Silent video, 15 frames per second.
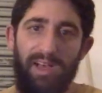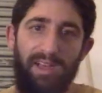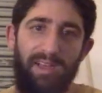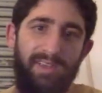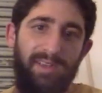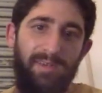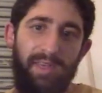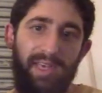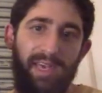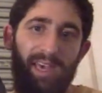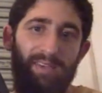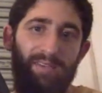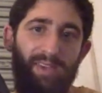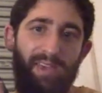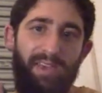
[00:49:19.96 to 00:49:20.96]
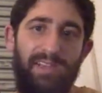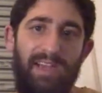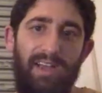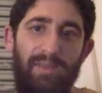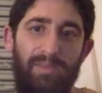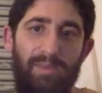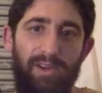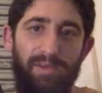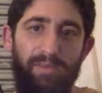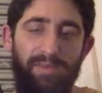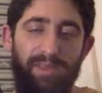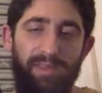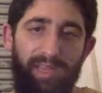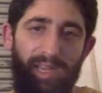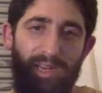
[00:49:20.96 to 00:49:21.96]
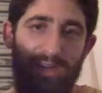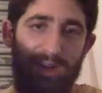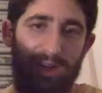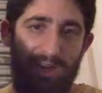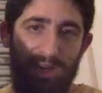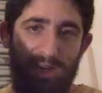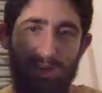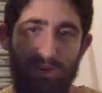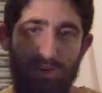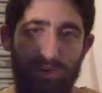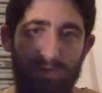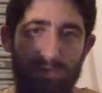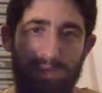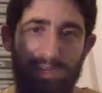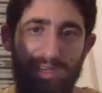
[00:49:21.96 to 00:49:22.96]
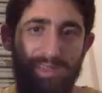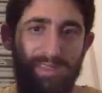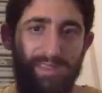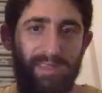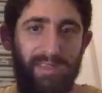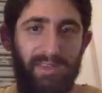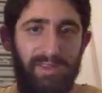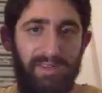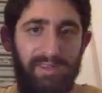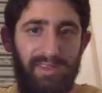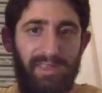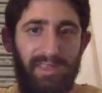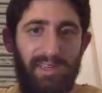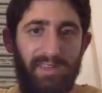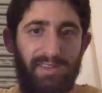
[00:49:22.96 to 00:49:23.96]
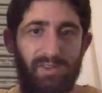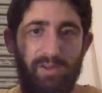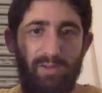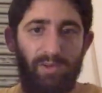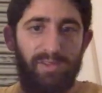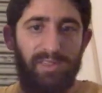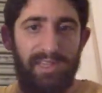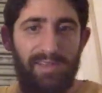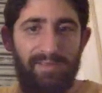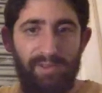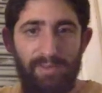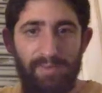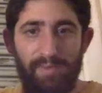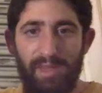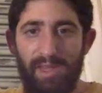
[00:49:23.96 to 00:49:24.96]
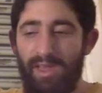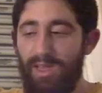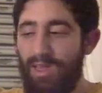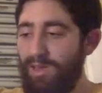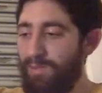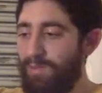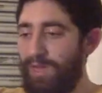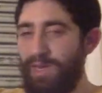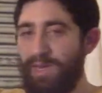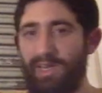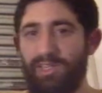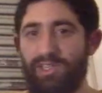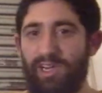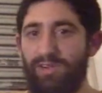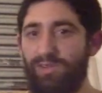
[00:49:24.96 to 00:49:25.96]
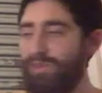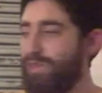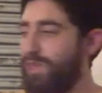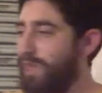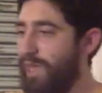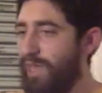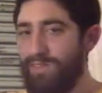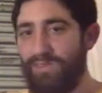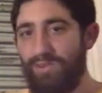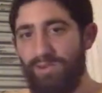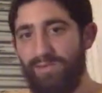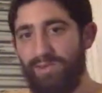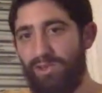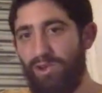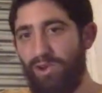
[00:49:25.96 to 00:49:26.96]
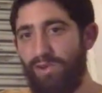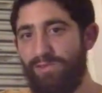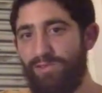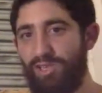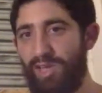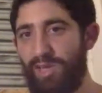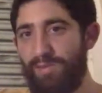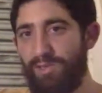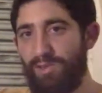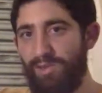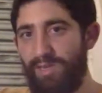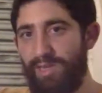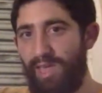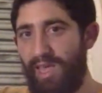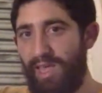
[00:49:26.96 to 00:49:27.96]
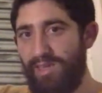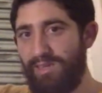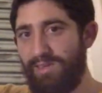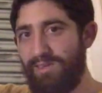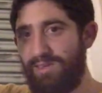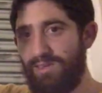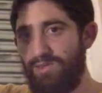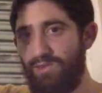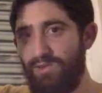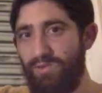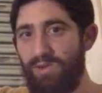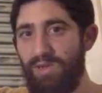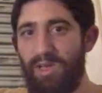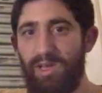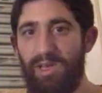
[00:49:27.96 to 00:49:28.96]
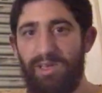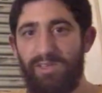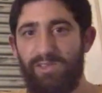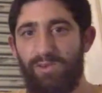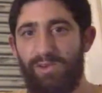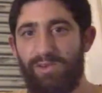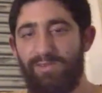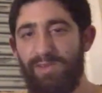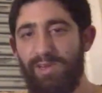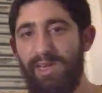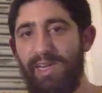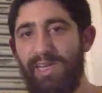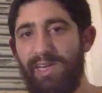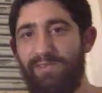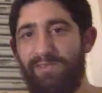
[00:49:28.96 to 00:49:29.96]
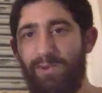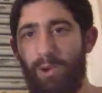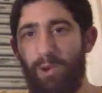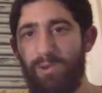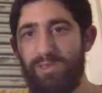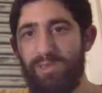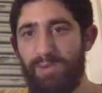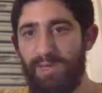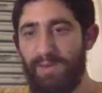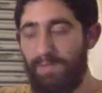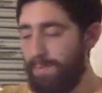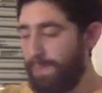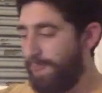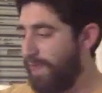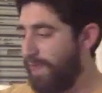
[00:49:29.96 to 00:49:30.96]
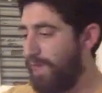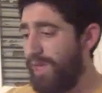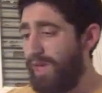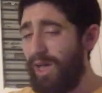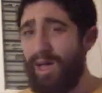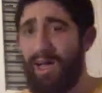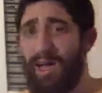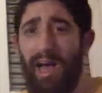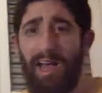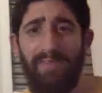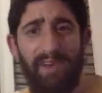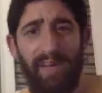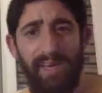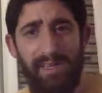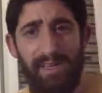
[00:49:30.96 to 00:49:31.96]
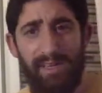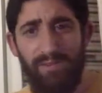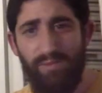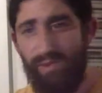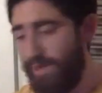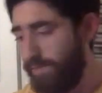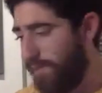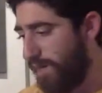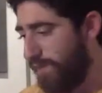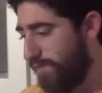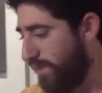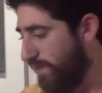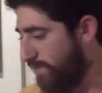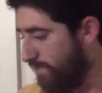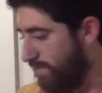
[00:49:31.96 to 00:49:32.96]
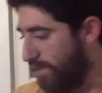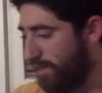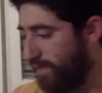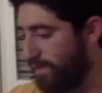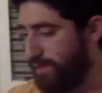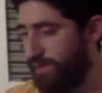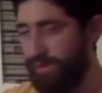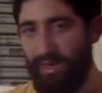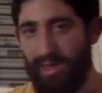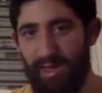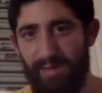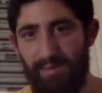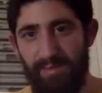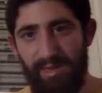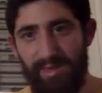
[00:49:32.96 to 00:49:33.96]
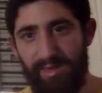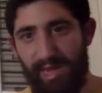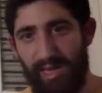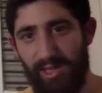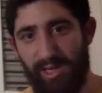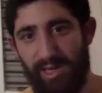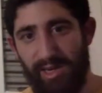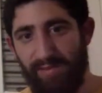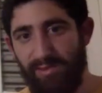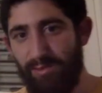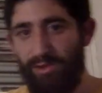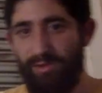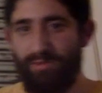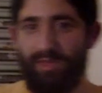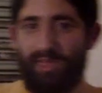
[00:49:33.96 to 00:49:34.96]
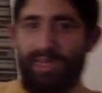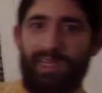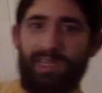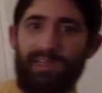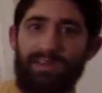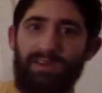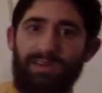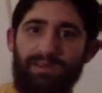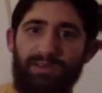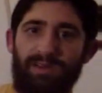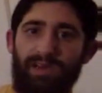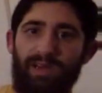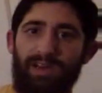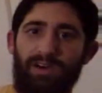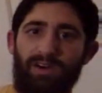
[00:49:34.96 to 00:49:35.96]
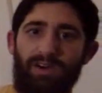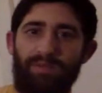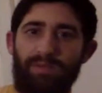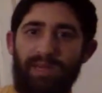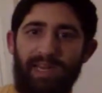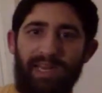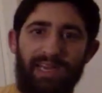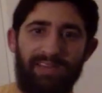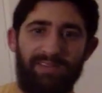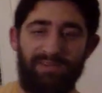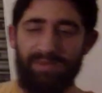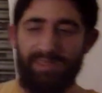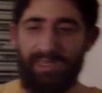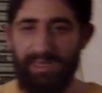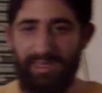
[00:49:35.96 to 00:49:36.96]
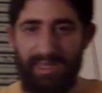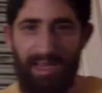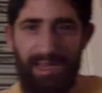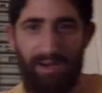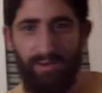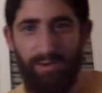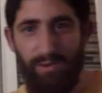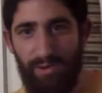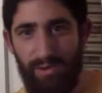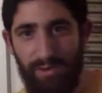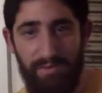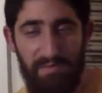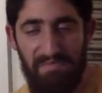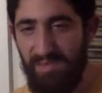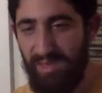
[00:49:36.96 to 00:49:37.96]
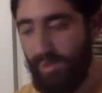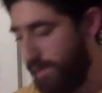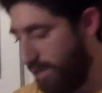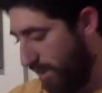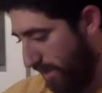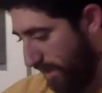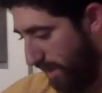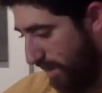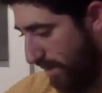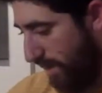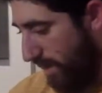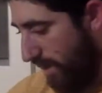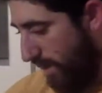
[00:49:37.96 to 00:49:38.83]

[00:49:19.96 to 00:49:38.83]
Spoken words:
something heavy down the bottom, then it could, because you can see that it's almost level. But in general, it has sort of a curved shape, so it tends to sort of lean forwards a bit. I find it doesn't really bug me because it's actually comfortable leaning it on my leg if I'm sitting down or something like that.